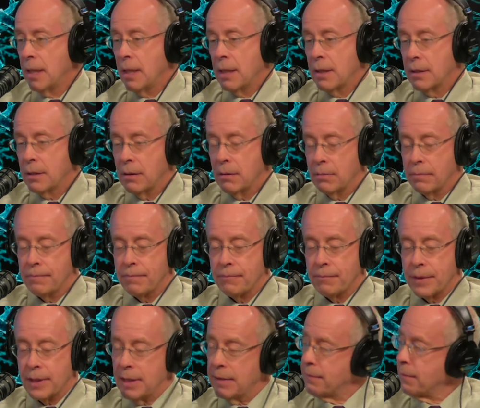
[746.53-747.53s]
So,
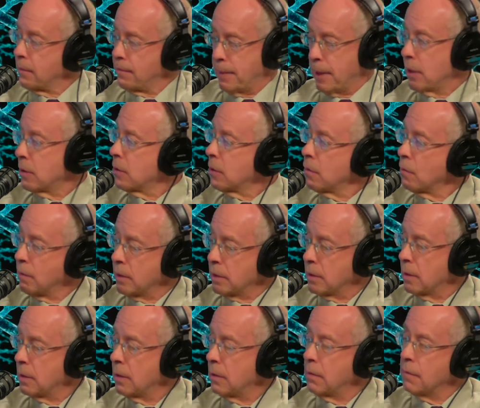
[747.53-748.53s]
if the patient wants
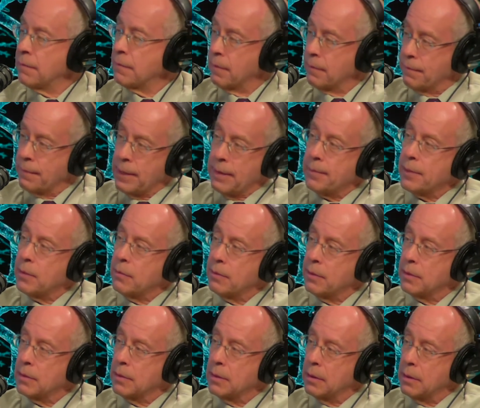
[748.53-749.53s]
to know, if the family
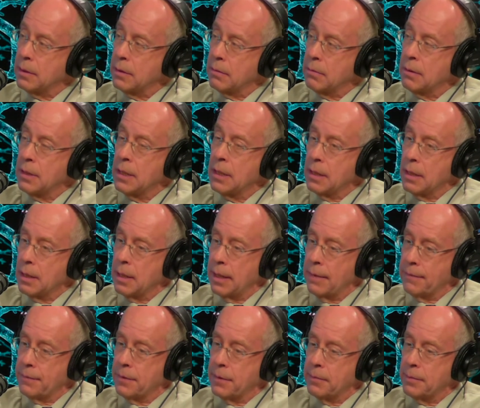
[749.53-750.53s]
wants to know,
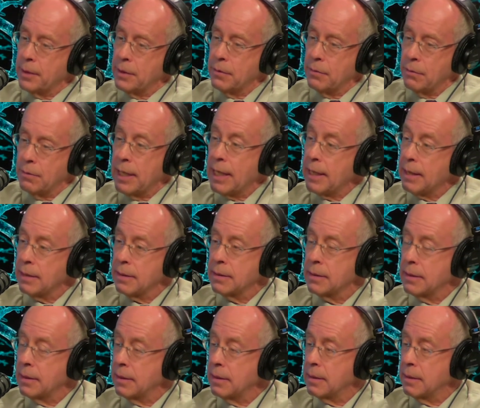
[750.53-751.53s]
if someone who has
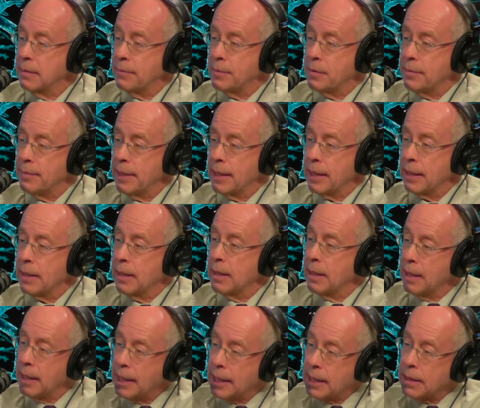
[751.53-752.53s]
is symptomatic
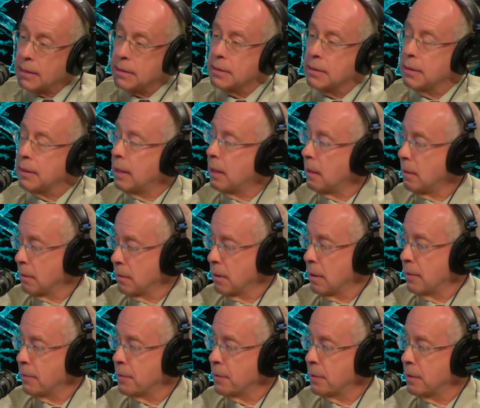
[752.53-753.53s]
has
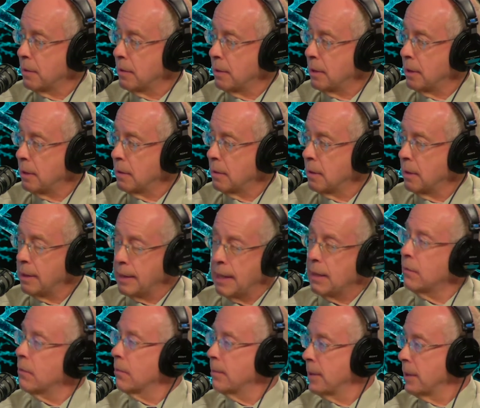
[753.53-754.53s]
Alzheimer's disease, then that
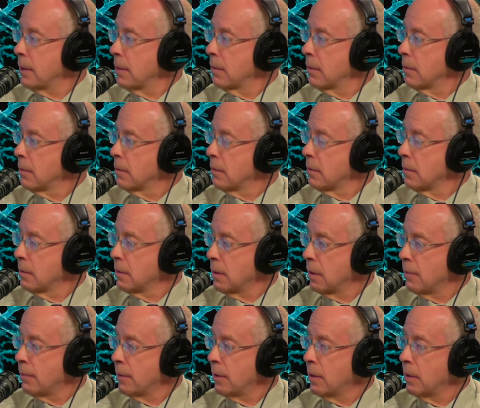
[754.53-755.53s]
would be
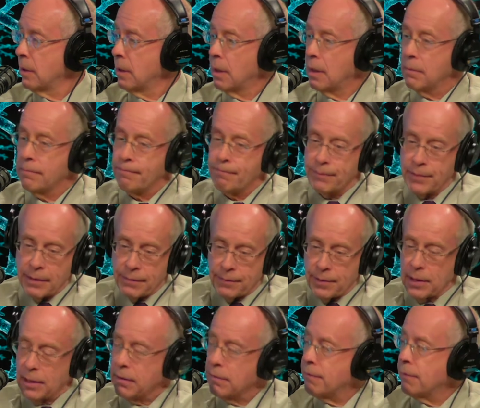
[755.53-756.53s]
someone, if
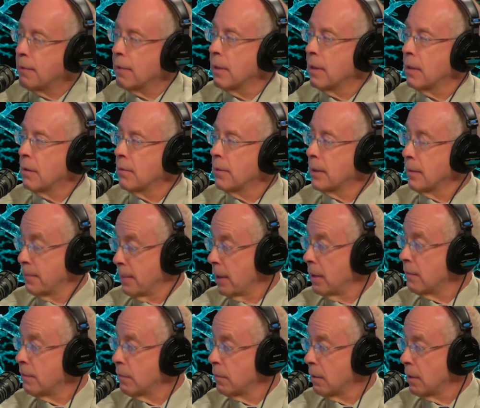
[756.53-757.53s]
they could figure out a way to pay
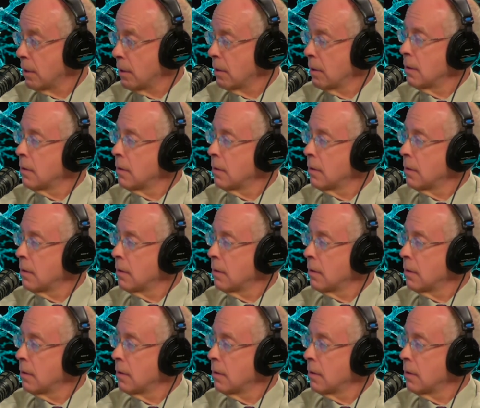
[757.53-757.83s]
for it,